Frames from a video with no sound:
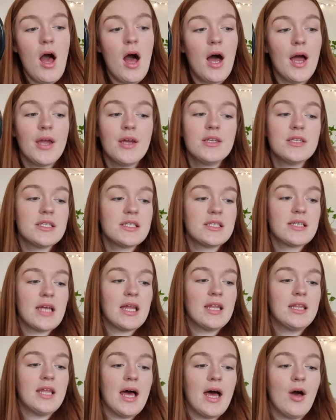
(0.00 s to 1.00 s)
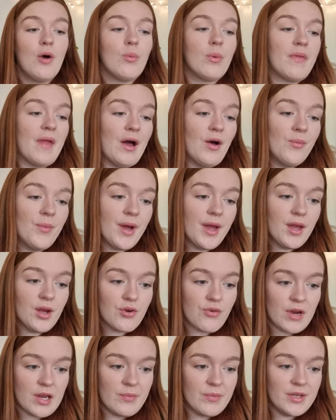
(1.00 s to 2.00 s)
I understand that without my
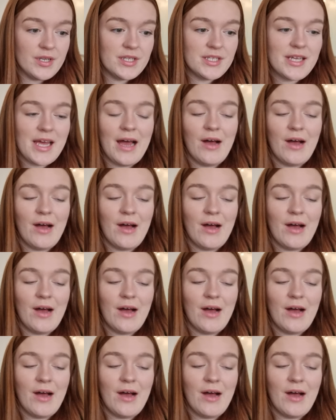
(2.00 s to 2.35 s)
agreement,